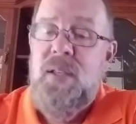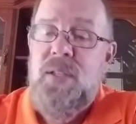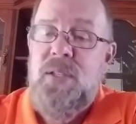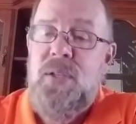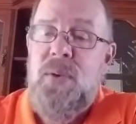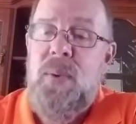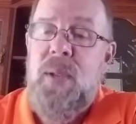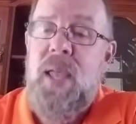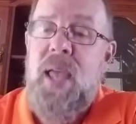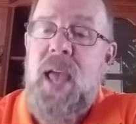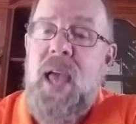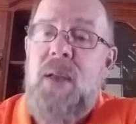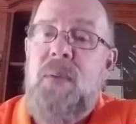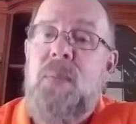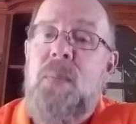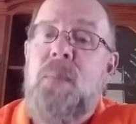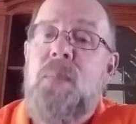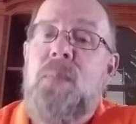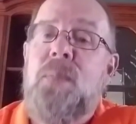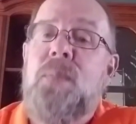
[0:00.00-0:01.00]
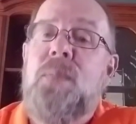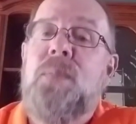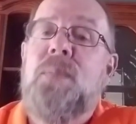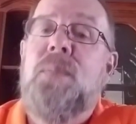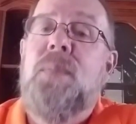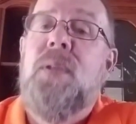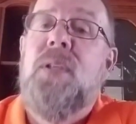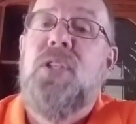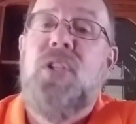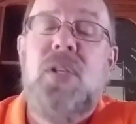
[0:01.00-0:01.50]
so again,
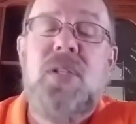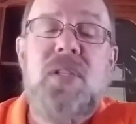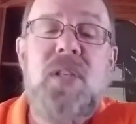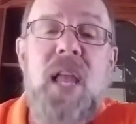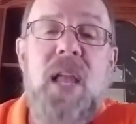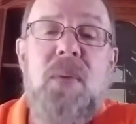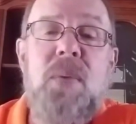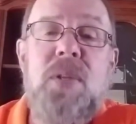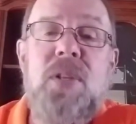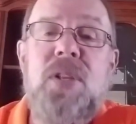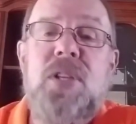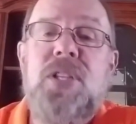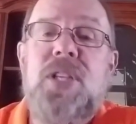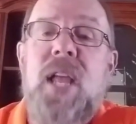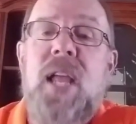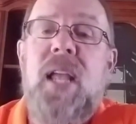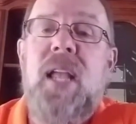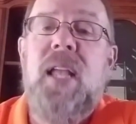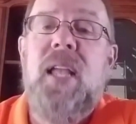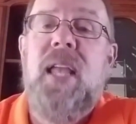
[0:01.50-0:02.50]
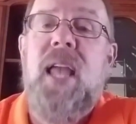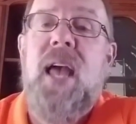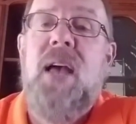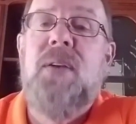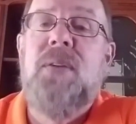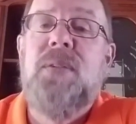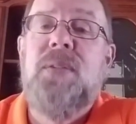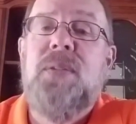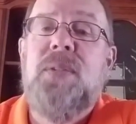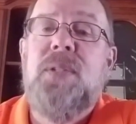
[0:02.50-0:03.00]
just like with your checking
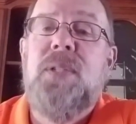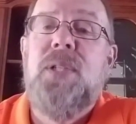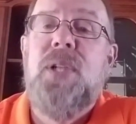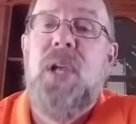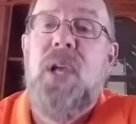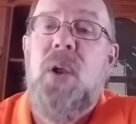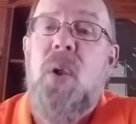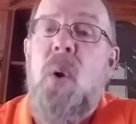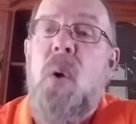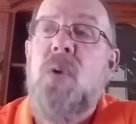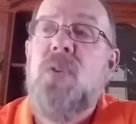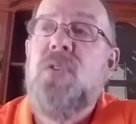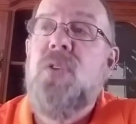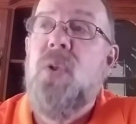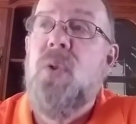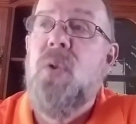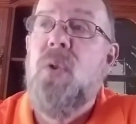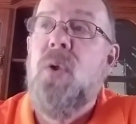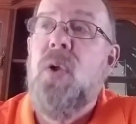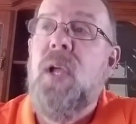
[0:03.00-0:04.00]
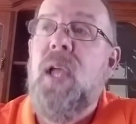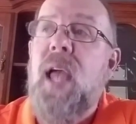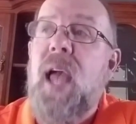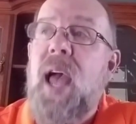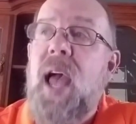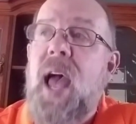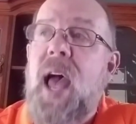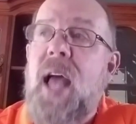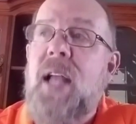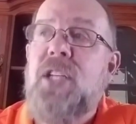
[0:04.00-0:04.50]
account, you can also
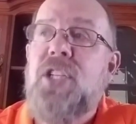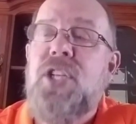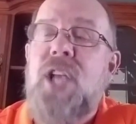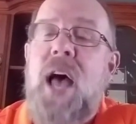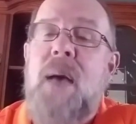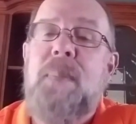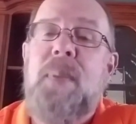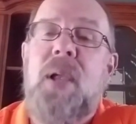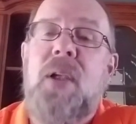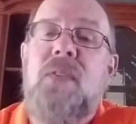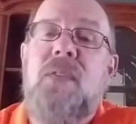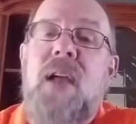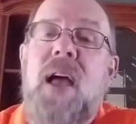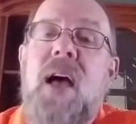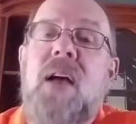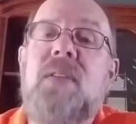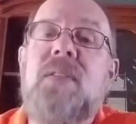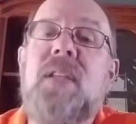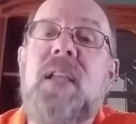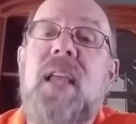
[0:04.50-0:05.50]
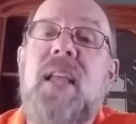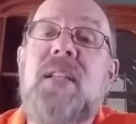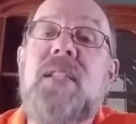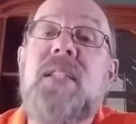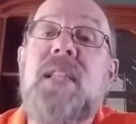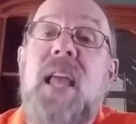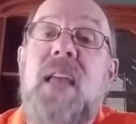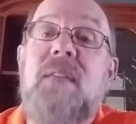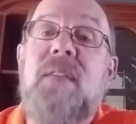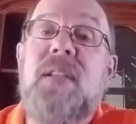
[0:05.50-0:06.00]
look at shopping around to get
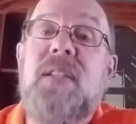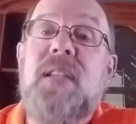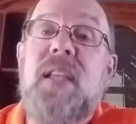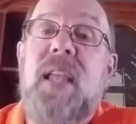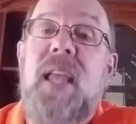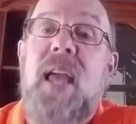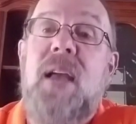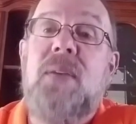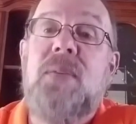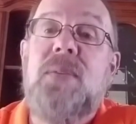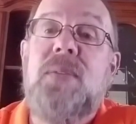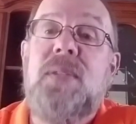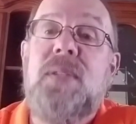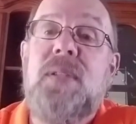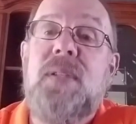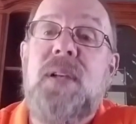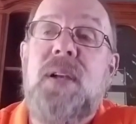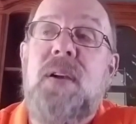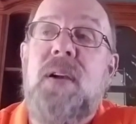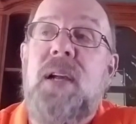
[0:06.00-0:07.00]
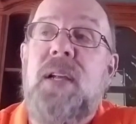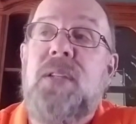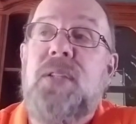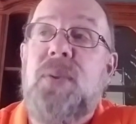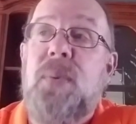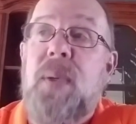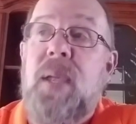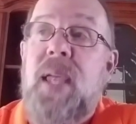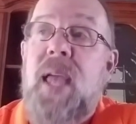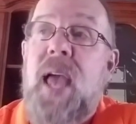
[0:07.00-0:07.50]
savings accounts. All right,
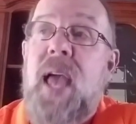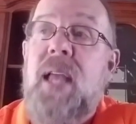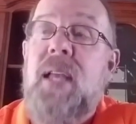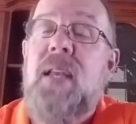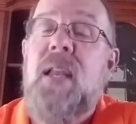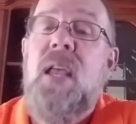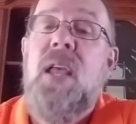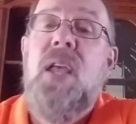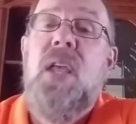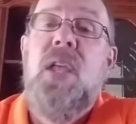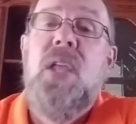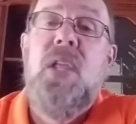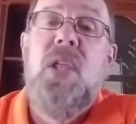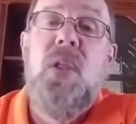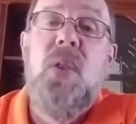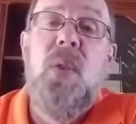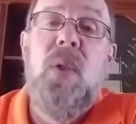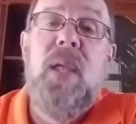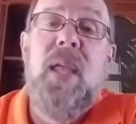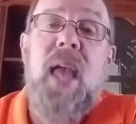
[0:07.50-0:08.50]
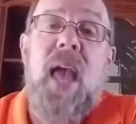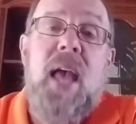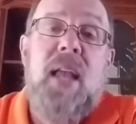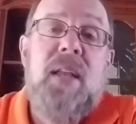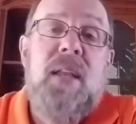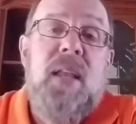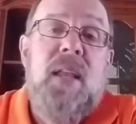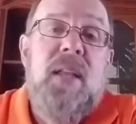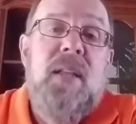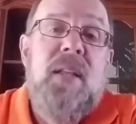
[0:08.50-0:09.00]
so again, you look
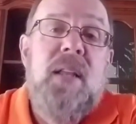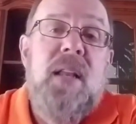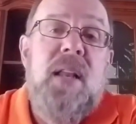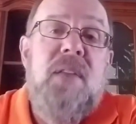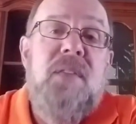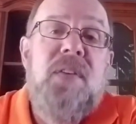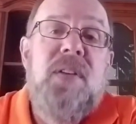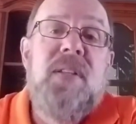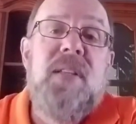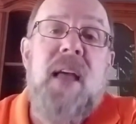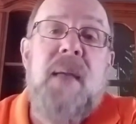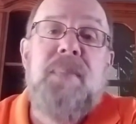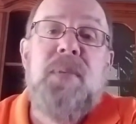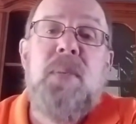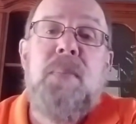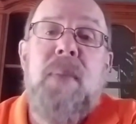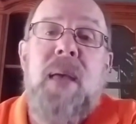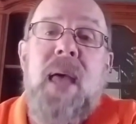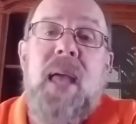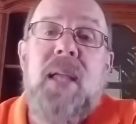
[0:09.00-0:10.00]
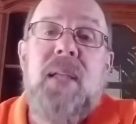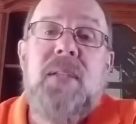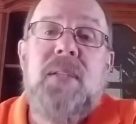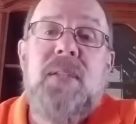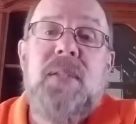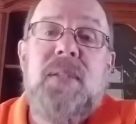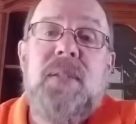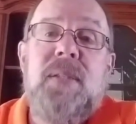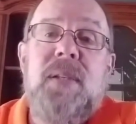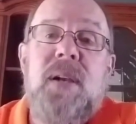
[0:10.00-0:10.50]
at the different types of
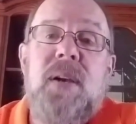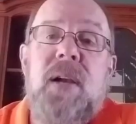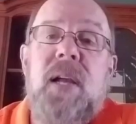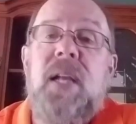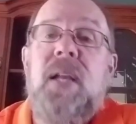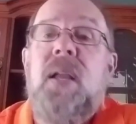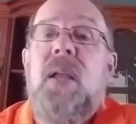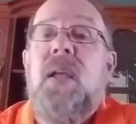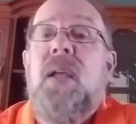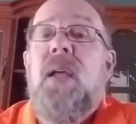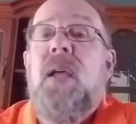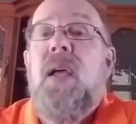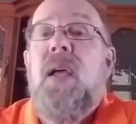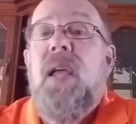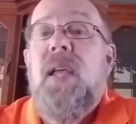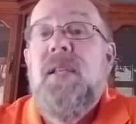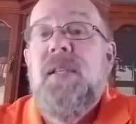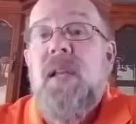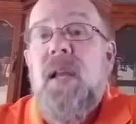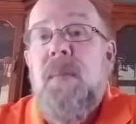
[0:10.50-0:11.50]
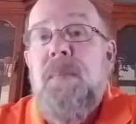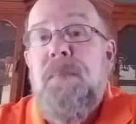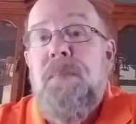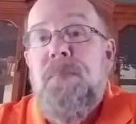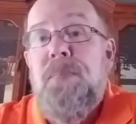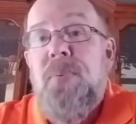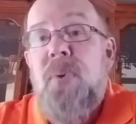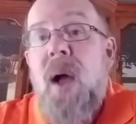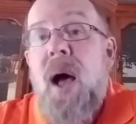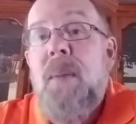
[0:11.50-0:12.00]
banks. All right, is it a
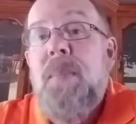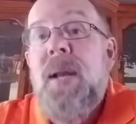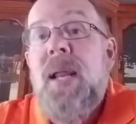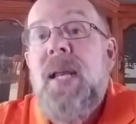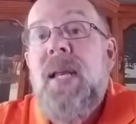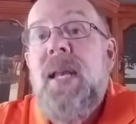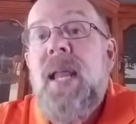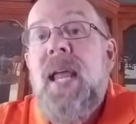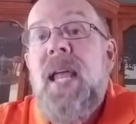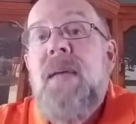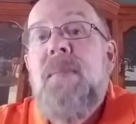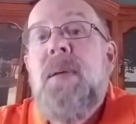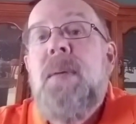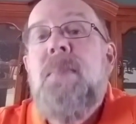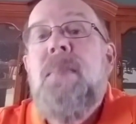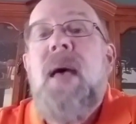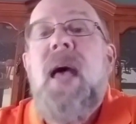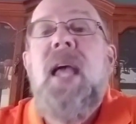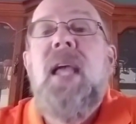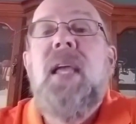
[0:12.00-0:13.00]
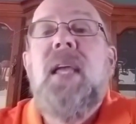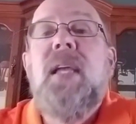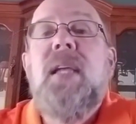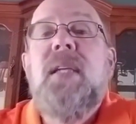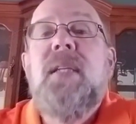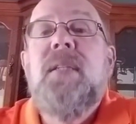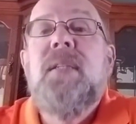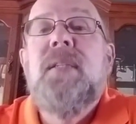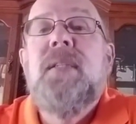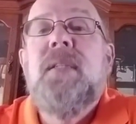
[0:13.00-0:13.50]
prominent name in
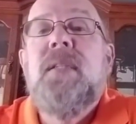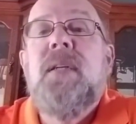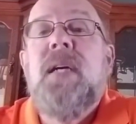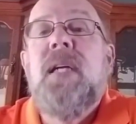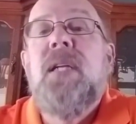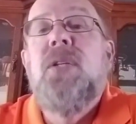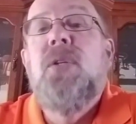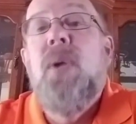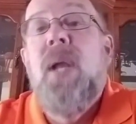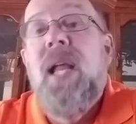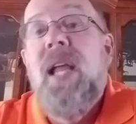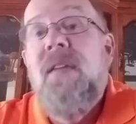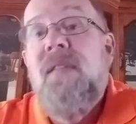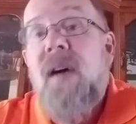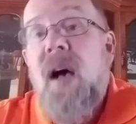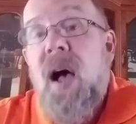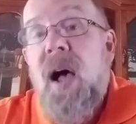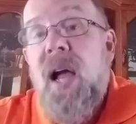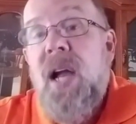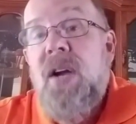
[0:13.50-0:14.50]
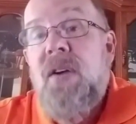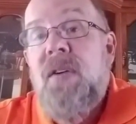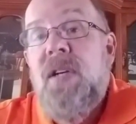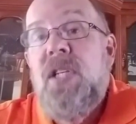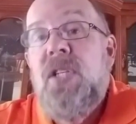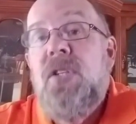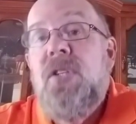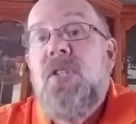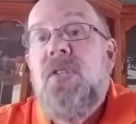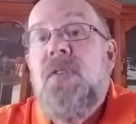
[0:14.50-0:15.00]
banking? All right, do they give higher
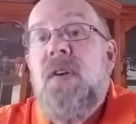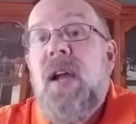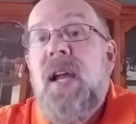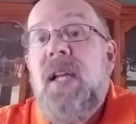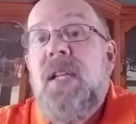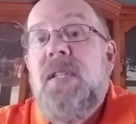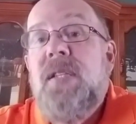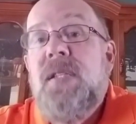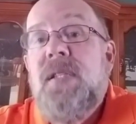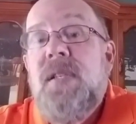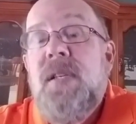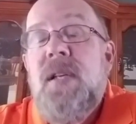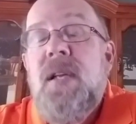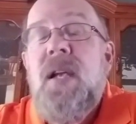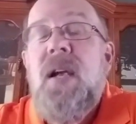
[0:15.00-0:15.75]
interest rates?